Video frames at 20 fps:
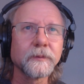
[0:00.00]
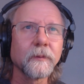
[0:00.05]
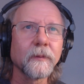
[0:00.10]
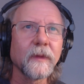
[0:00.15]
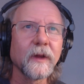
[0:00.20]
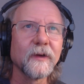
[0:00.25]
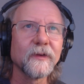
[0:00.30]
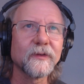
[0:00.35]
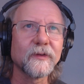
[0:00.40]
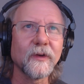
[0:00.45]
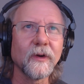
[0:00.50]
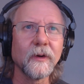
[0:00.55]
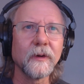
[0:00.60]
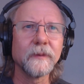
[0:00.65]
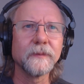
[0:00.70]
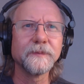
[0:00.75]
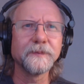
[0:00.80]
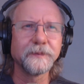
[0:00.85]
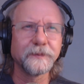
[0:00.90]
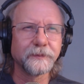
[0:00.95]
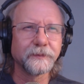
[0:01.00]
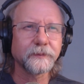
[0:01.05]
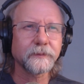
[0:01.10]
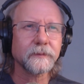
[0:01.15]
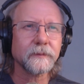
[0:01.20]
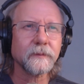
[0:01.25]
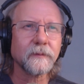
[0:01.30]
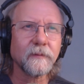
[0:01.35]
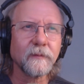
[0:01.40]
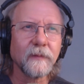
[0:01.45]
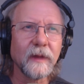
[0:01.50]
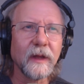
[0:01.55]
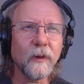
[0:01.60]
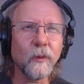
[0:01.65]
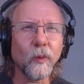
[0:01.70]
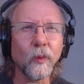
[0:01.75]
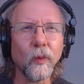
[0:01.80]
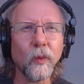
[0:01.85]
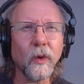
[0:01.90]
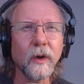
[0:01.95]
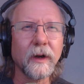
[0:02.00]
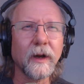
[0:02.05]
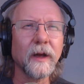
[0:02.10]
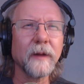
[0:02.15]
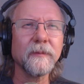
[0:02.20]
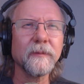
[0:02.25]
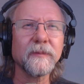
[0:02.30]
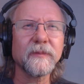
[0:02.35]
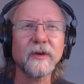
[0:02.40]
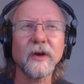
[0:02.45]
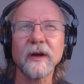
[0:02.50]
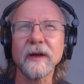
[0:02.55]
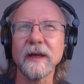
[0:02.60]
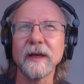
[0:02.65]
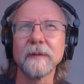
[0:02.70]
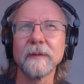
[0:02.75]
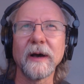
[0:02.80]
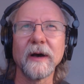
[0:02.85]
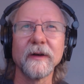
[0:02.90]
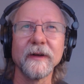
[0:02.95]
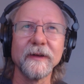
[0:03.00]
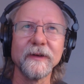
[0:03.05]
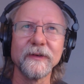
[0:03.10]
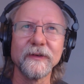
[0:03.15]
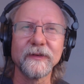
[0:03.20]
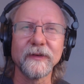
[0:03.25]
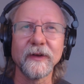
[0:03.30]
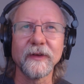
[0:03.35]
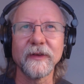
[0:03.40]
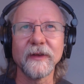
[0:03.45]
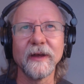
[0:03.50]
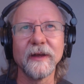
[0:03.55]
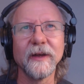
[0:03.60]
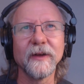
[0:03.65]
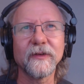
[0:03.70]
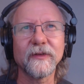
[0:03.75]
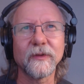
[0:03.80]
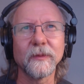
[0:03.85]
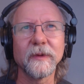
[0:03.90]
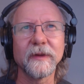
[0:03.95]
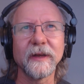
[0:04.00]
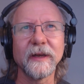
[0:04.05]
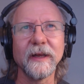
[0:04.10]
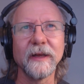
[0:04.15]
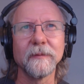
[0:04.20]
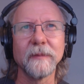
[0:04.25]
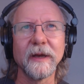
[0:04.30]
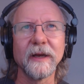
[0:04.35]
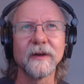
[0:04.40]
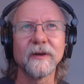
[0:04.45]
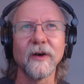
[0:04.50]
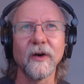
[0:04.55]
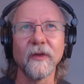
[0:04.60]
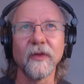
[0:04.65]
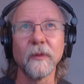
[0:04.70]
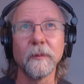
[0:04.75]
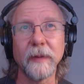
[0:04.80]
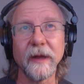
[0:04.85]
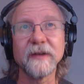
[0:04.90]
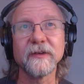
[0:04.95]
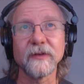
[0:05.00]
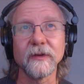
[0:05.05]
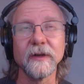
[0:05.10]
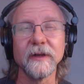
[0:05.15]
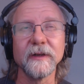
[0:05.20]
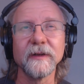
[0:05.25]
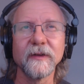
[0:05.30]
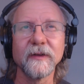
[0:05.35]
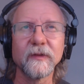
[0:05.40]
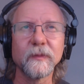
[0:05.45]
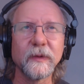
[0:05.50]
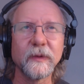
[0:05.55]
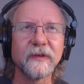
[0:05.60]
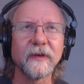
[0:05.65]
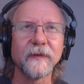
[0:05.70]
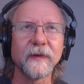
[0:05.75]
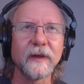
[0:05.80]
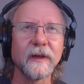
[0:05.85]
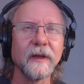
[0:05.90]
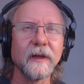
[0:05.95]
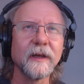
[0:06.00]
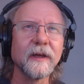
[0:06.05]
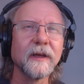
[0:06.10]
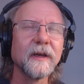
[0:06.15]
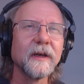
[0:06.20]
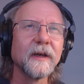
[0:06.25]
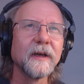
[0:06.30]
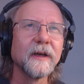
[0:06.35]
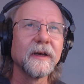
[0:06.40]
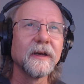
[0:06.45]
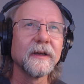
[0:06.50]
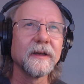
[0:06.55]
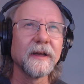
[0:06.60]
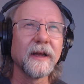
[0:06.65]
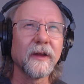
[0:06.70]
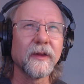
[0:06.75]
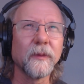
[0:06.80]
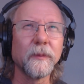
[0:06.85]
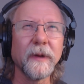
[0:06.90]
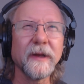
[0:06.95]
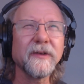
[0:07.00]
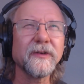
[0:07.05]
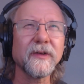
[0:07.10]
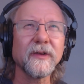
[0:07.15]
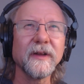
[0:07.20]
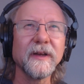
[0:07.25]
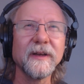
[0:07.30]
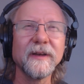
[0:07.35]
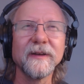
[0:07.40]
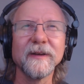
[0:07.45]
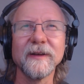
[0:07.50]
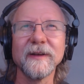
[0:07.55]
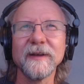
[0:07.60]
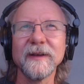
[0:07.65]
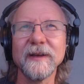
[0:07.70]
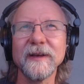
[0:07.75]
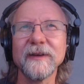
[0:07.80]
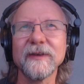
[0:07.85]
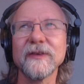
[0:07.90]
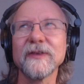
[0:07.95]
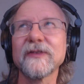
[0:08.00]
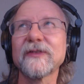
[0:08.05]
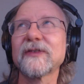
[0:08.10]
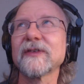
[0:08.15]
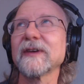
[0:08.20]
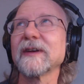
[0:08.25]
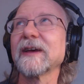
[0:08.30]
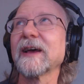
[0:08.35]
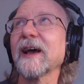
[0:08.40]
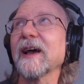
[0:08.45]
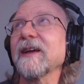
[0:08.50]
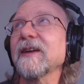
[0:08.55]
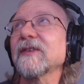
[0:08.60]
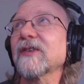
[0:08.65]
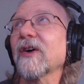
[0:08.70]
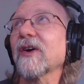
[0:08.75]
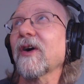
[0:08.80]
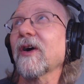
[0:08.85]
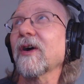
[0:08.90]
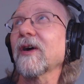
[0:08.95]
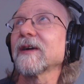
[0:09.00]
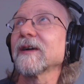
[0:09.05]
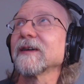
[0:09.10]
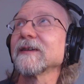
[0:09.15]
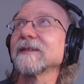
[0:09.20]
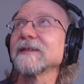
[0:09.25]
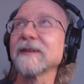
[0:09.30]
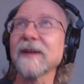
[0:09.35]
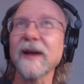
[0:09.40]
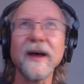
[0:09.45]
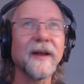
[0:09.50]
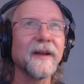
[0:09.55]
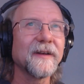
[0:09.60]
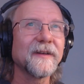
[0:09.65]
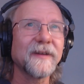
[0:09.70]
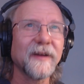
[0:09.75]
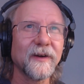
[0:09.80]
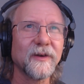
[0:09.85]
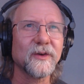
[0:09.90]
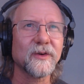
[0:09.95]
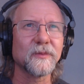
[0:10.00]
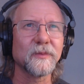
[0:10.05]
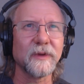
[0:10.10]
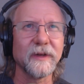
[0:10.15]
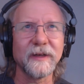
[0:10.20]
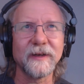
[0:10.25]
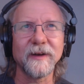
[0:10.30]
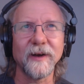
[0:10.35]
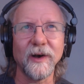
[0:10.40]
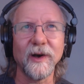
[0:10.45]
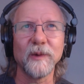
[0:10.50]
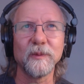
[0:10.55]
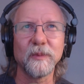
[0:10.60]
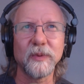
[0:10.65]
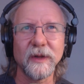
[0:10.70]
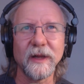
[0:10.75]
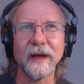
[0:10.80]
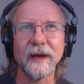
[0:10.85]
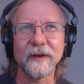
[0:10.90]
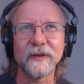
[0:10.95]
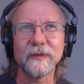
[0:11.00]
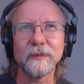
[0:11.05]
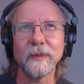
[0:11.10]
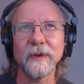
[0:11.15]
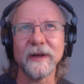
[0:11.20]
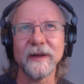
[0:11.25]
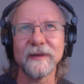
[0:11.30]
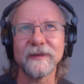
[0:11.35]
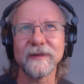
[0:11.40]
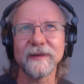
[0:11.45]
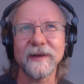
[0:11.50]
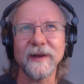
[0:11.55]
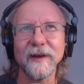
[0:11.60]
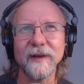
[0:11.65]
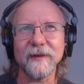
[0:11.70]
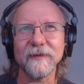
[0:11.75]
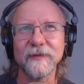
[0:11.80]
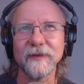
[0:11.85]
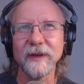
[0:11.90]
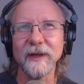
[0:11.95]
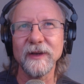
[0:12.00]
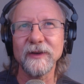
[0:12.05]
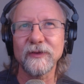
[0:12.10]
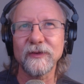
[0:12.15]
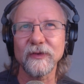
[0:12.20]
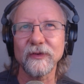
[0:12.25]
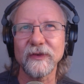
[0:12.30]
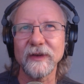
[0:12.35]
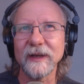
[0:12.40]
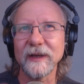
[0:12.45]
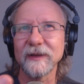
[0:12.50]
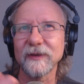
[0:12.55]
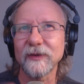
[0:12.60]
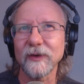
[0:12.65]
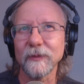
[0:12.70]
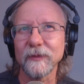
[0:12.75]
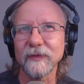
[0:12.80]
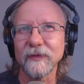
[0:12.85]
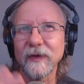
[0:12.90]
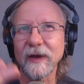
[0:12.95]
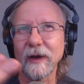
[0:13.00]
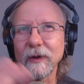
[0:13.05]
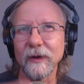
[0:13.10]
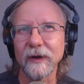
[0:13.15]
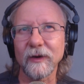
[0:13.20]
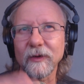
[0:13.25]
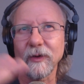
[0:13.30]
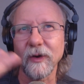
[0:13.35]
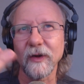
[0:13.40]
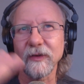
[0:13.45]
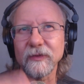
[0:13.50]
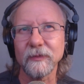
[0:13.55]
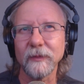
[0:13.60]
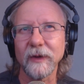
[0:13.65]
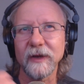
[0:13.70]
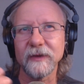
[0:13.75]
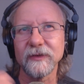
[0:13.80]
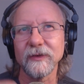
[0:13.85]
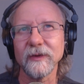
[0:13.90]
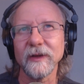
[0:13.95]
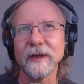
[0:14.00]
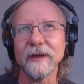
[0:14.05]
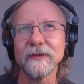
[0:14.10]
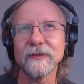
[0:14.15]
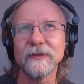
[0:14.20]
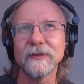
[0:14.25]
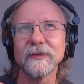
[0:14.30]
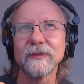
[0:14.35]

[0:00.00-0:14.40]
So what I'm talking about is an instrument that he made called the Benjolin specifically. Now, the Benjolin is at its heart not terribly complex, but it's kind of interesting in terms of how it cross-modulates.